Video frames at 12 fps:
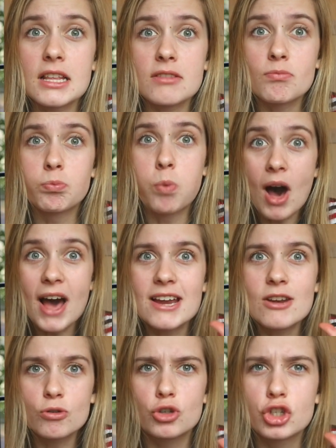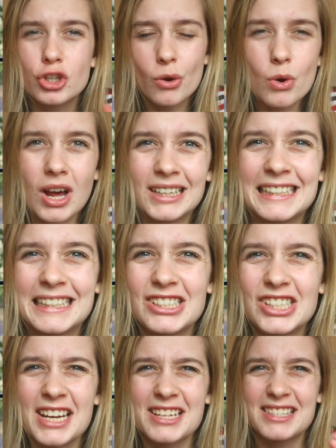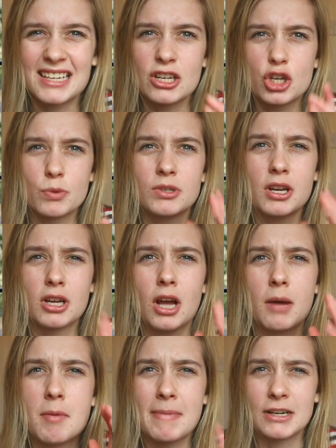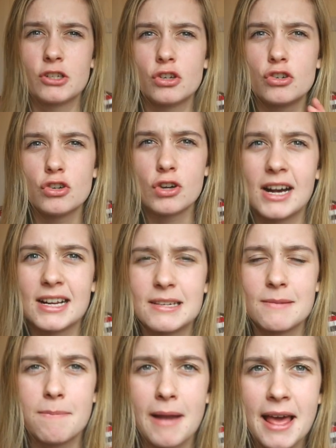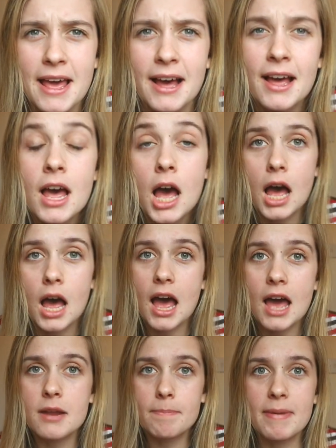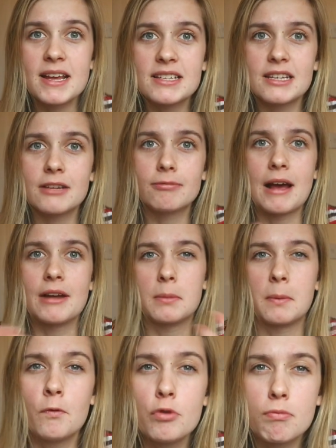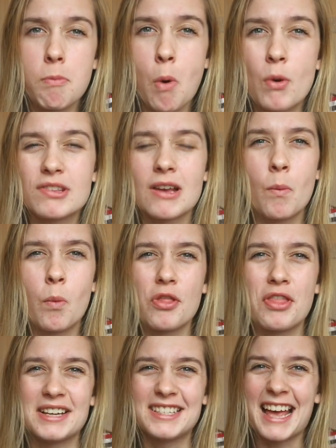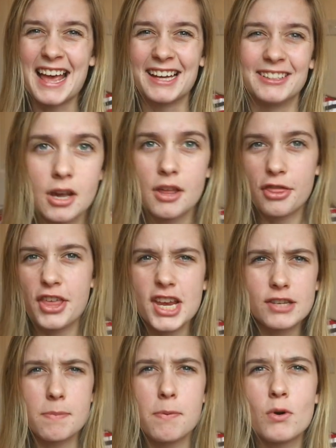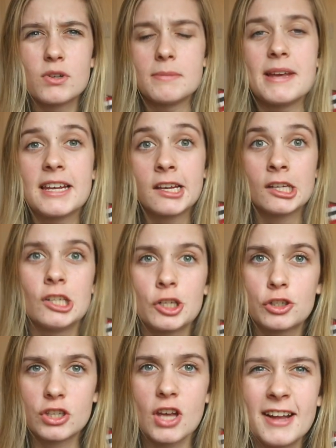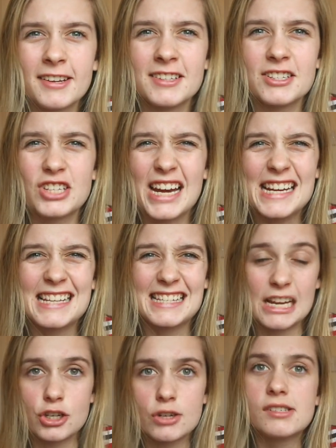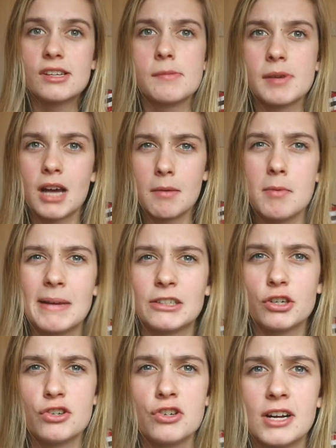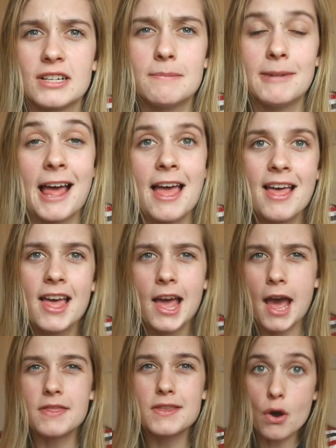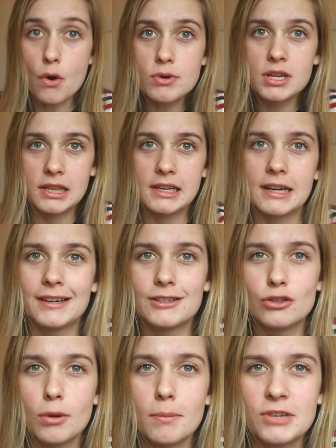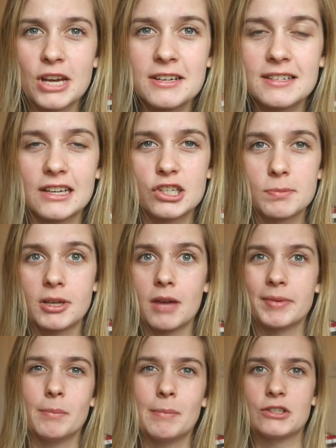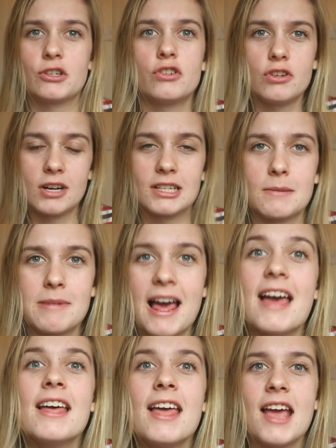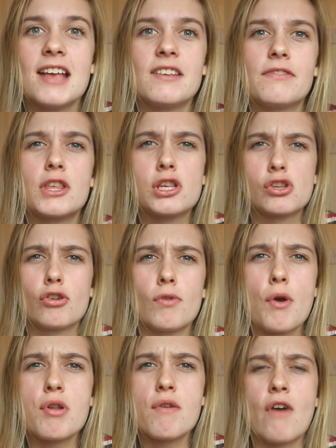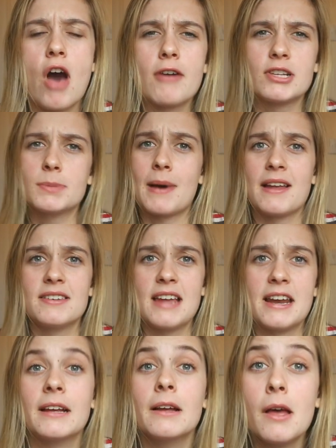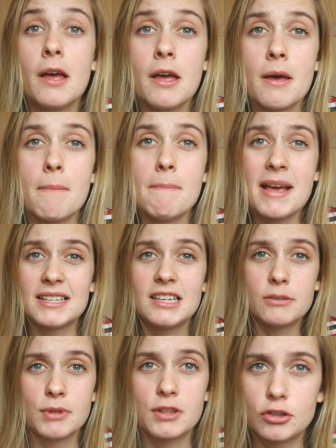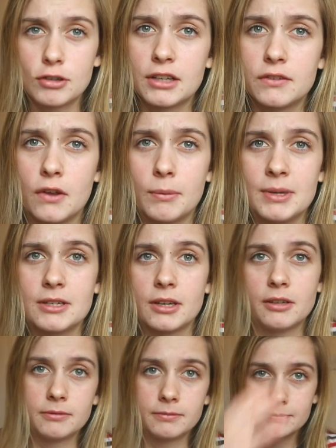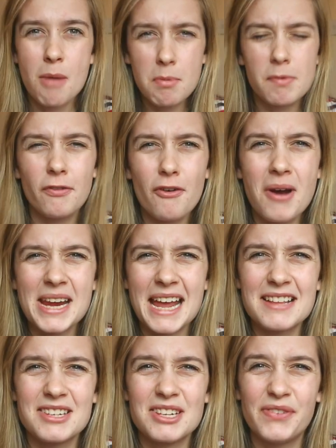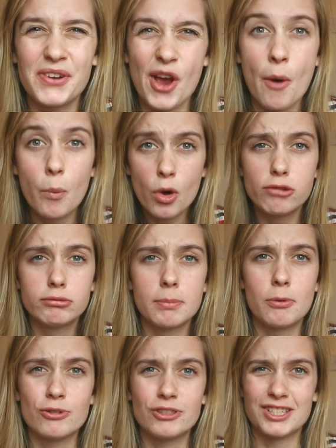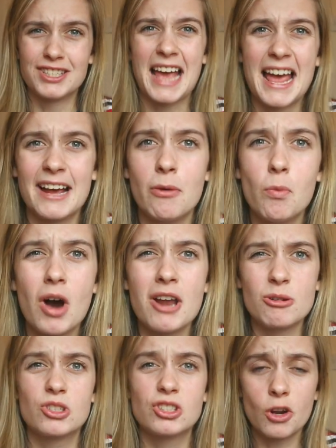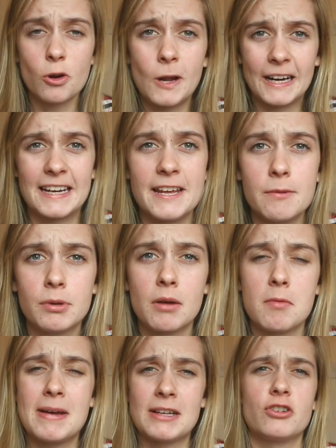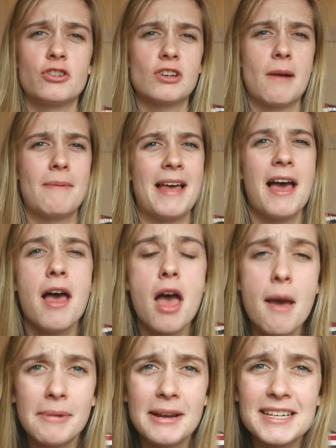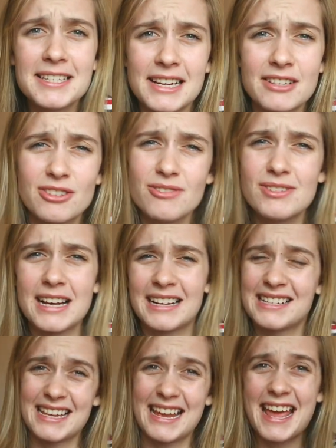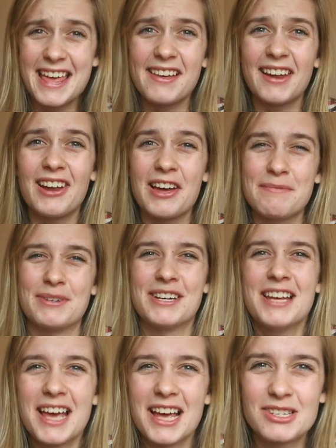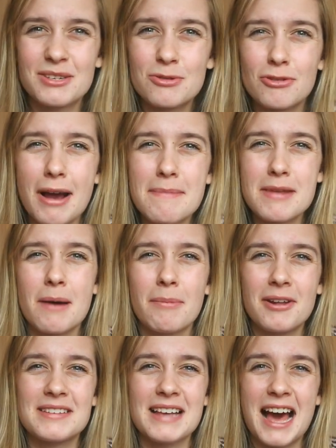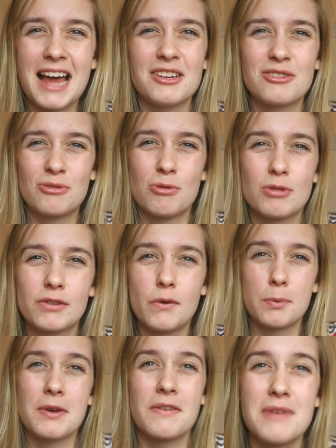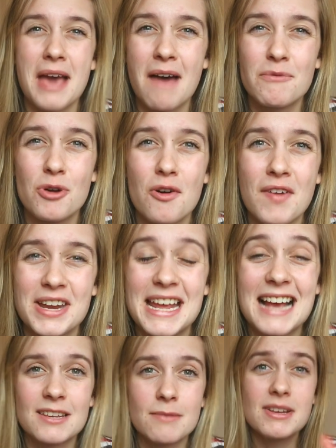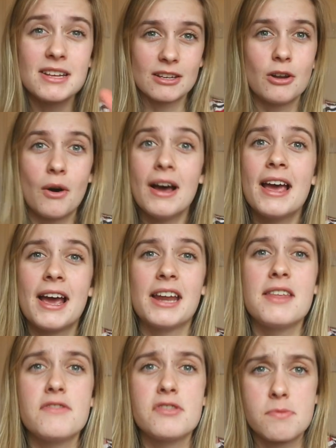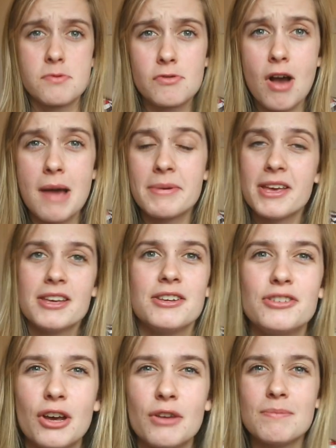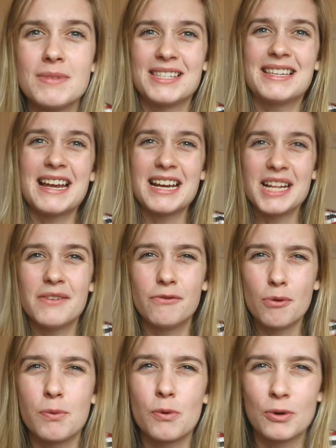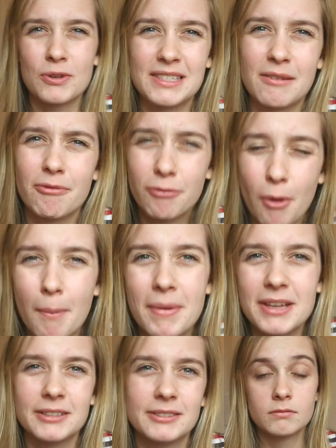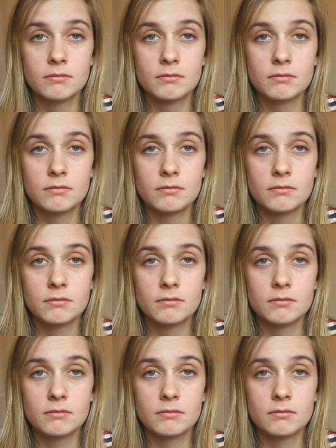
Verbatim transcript: why it looks so likely that Jadon Sancho is going to come a Manchester United player and a basic roundup of all the reports and what they're saying. These reports are making it look certain that Jadon Sancho is going to become a Manchester United player and the only thing that could stop Jadon Sancho becoming a Manchester United player is if this coronavirus pandemic messes with the transfer window. But before I get into this video and what the reports are saying and why it looks so likely he'll become a Manchester United player, please take two seconds to hit that like button and subscribe down below to Alice Talks Football if you haven't already as it means a lot and if you subscribe you don't miss daily football content from me.